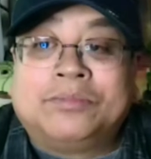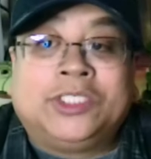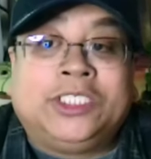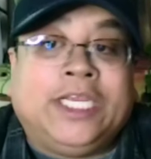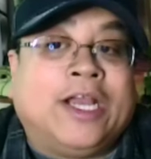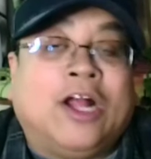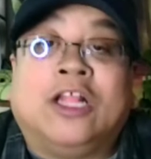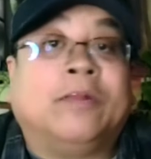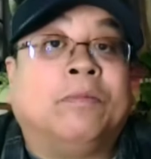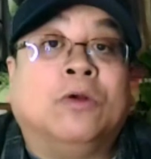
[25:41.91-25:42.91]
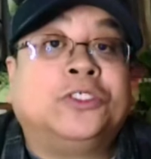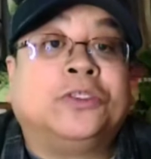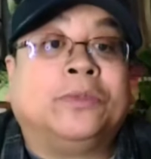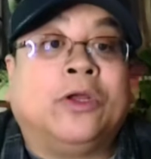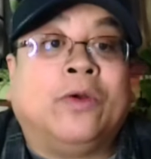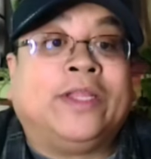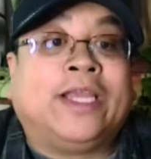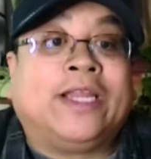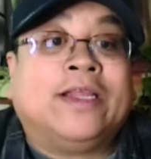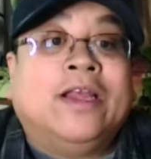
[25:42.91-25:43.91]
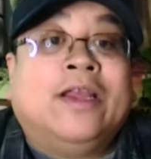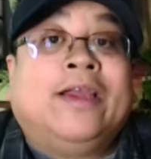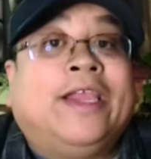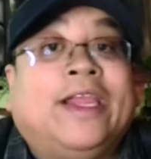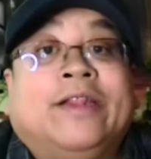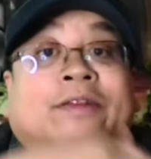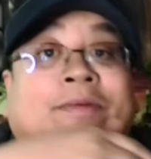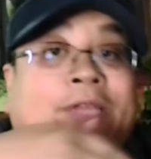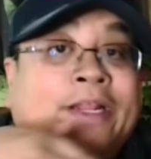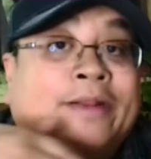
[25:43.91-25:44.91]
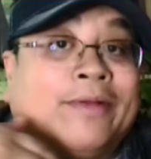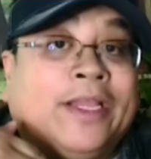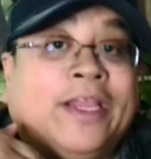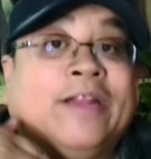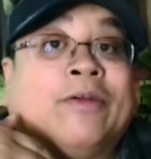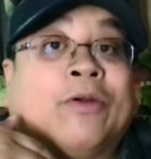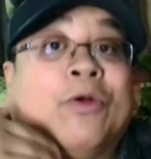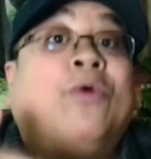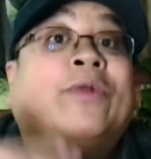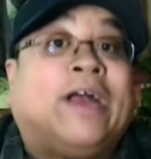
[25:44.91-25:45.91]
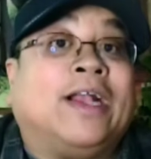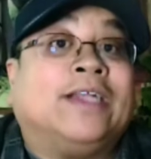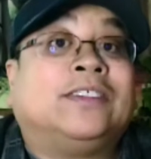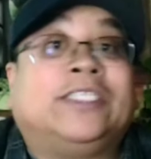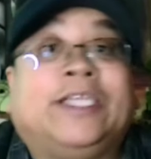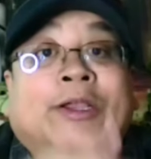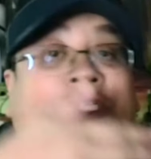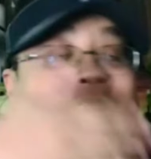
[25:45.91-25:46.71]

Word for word: she got all emotional, knowing that in in in her own eyes, she